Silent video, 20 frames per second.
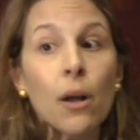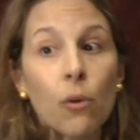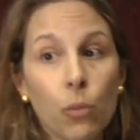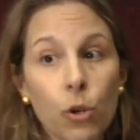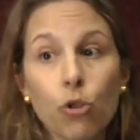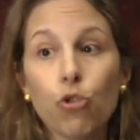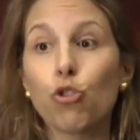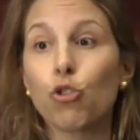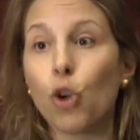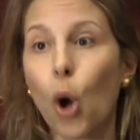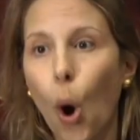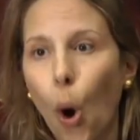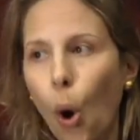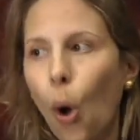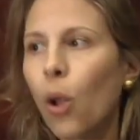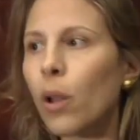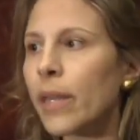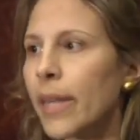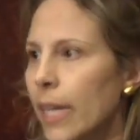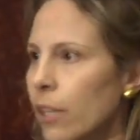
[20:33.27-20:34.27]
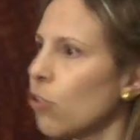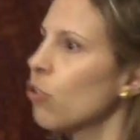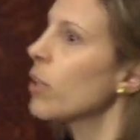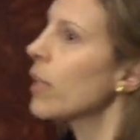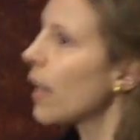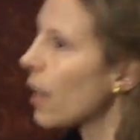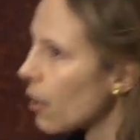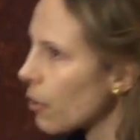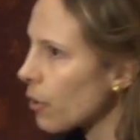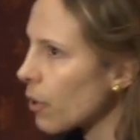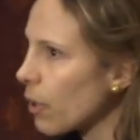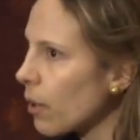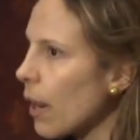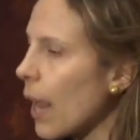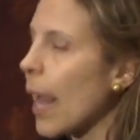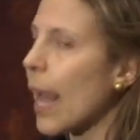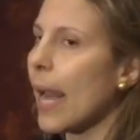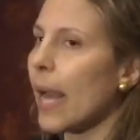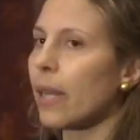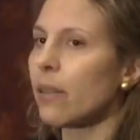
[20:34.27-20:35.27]
we should all get together
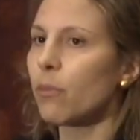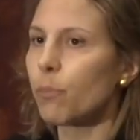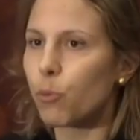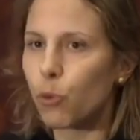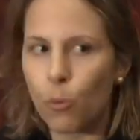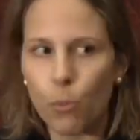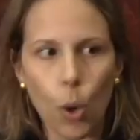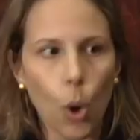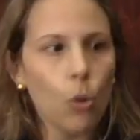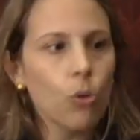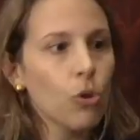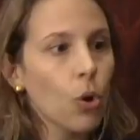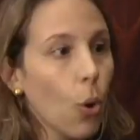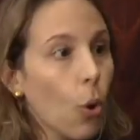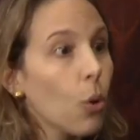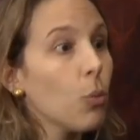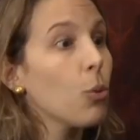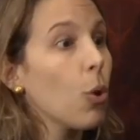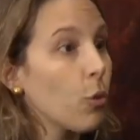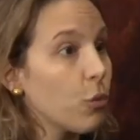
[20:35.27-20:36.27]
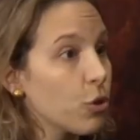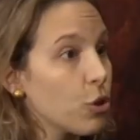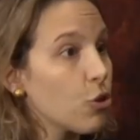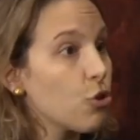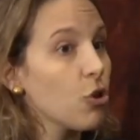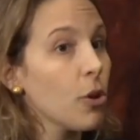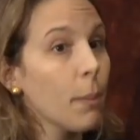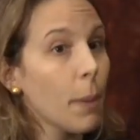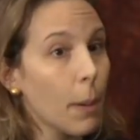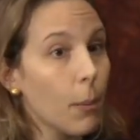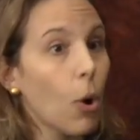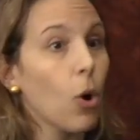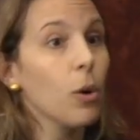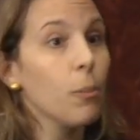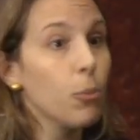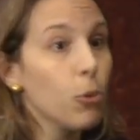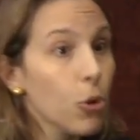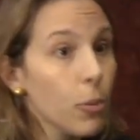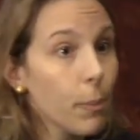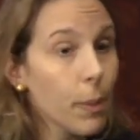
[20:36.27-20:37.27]
and promote home ownership
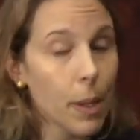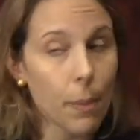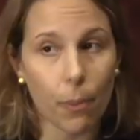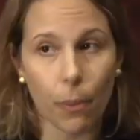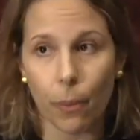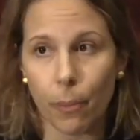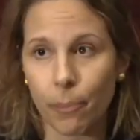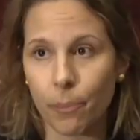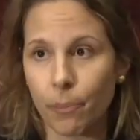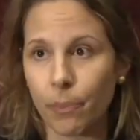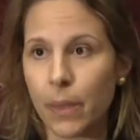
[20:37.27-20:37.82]
among poor people.